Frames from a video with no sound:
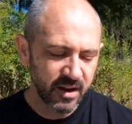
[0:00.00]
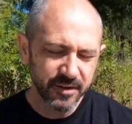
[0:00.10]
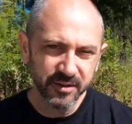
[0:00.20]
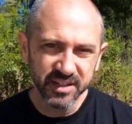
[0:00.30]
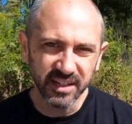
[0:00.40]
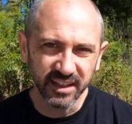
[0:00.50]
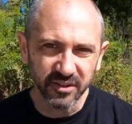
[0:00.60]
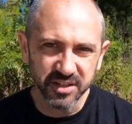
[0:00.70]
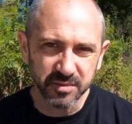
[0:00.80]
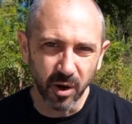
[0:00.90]
They were just a
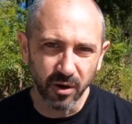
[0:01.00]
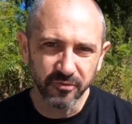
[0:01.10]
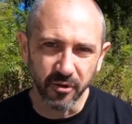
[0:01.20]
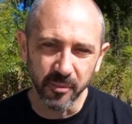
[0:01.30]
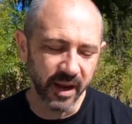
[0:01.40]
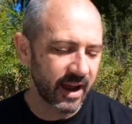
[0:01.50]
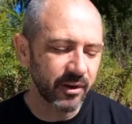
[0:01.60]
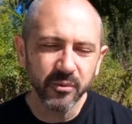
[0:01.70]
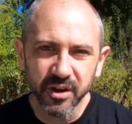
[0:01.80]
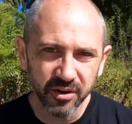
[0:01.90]
little small for me. I
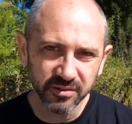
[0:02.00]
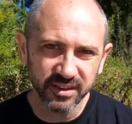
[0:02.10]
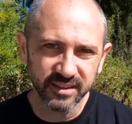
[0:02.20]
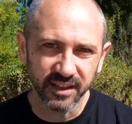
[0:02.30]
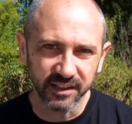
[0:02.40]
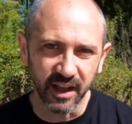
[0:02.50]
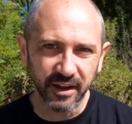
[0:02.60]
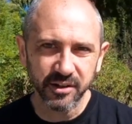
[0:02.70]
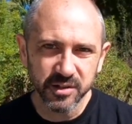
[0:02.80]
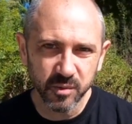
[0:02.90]
don't know that the
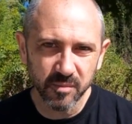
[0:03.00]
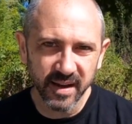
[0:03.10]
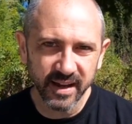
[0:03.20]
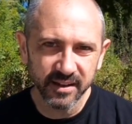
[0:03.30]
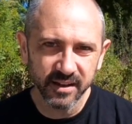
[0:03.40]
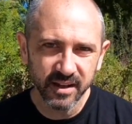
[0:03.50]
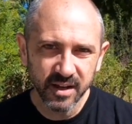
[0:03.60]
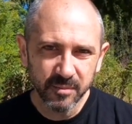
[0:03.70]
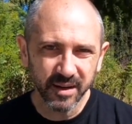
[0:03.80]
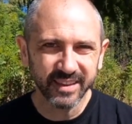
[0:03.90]
liners were bad,
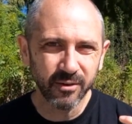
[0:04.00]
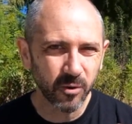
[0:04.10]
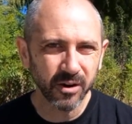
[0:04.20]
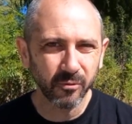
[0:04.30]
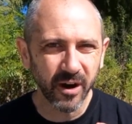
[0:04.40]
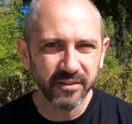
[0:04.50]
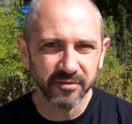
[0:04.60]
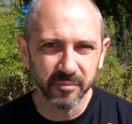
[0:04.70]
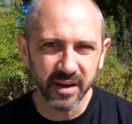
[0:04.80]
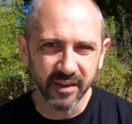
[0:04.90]
but they weren't right
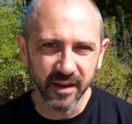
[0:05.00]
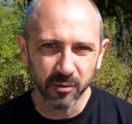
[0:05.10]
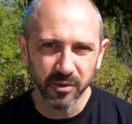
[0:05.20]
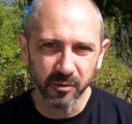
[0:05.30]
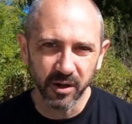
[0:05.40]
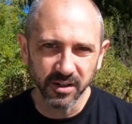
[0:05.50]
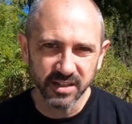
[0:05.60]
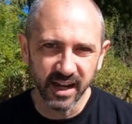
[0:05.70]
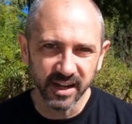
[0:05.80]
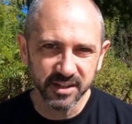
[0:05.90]
for me. They were the wrong
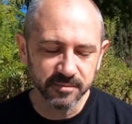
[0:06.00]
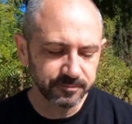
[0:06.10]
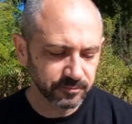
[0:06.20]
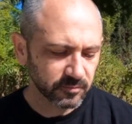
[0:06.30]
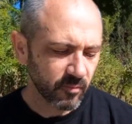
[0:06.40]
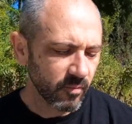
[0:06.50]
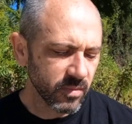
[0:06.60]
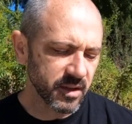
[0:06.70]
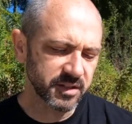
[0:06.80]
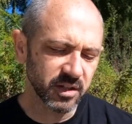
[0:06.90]
size.
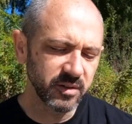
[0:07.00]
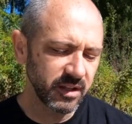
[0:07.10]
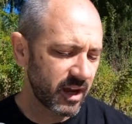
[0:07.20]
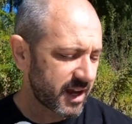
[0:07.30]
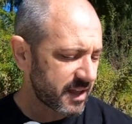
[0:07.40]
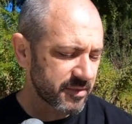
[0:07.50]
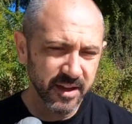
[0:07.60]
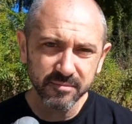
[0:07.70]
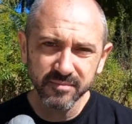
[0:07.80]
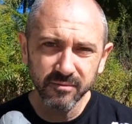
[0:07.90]
So uh,
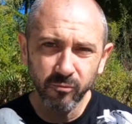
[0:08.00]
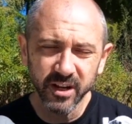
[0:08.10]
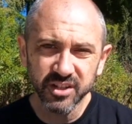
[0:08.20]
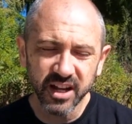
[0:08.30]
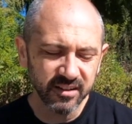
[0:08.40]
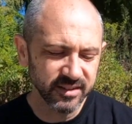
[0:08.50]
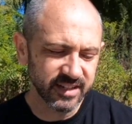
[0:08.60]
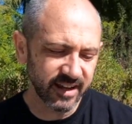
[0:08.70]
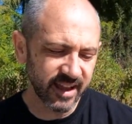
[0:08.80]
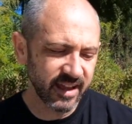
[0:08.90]
them reached out and
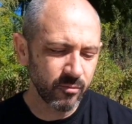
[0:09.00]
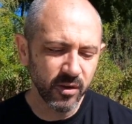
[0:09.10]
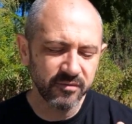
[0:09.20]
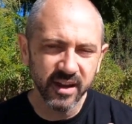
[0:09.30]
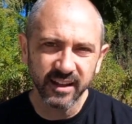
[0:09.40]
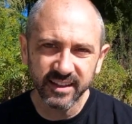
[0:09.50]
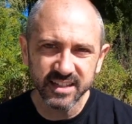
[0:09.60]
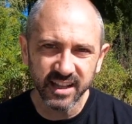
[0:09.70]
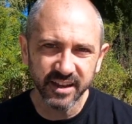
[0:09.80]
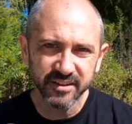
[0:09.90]
said, hey, we've got
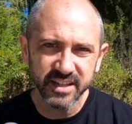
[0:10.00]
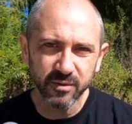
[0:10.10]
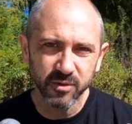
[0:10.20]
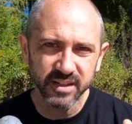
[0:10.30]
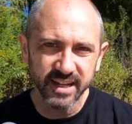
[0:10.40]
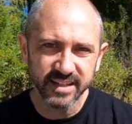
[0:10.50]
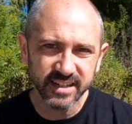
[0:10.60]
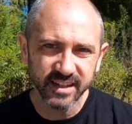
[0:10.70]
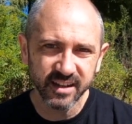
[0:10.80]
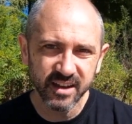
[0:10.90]
these liners that we're
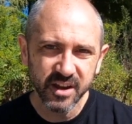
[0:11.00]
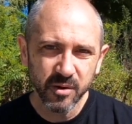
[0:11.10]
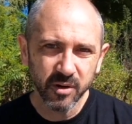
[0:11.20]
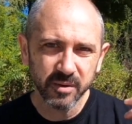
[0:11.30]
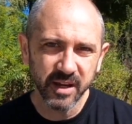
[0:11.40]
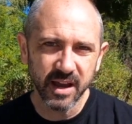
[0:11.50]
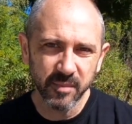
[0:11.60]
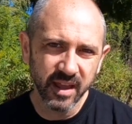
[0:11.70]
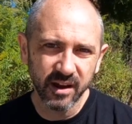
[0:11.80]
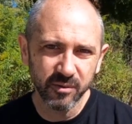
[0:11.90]
testing. We're going to be
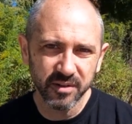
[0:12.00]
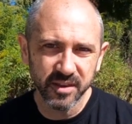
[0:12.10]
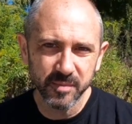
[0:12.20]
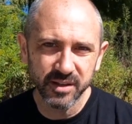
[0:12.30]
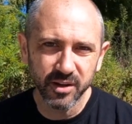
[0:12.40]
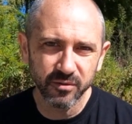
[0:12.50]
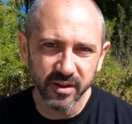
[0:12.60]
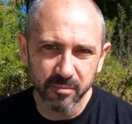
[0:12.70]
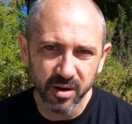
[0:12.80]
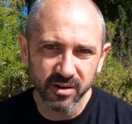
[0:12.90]
coming out with them in
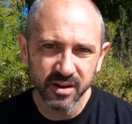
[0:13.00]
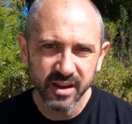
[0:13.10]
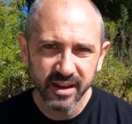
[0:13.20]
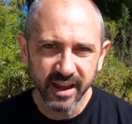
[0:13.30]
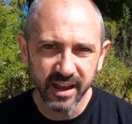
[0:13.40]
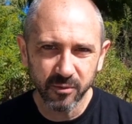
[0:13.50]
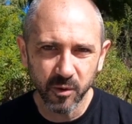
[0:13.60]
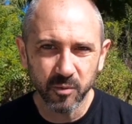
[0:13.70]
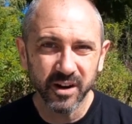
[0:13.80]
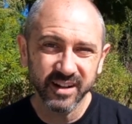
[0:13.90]
November, and
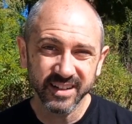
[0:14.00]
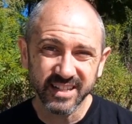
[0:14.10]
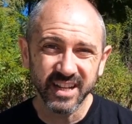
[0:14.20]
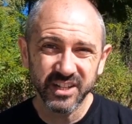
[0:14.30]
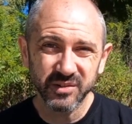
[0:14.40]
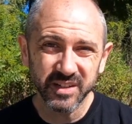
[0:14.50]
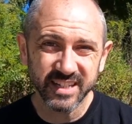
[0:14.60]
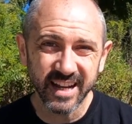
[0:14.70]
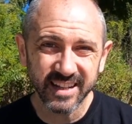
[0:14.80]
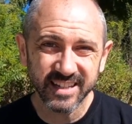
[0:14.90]
we wanted to send you a
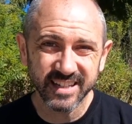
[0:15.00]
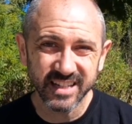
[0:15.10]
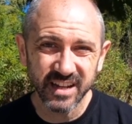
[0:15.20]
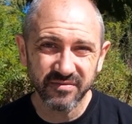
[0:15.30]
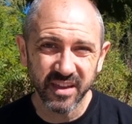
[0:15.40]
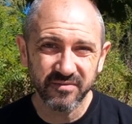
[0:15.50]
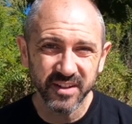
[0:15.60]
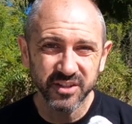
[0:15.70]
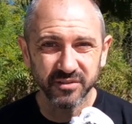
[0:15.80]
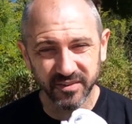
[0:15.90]
set to see if they
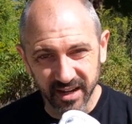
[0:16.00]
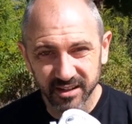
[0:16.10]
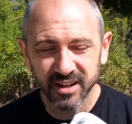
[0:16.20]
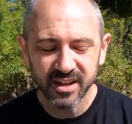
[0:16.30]
fit your feet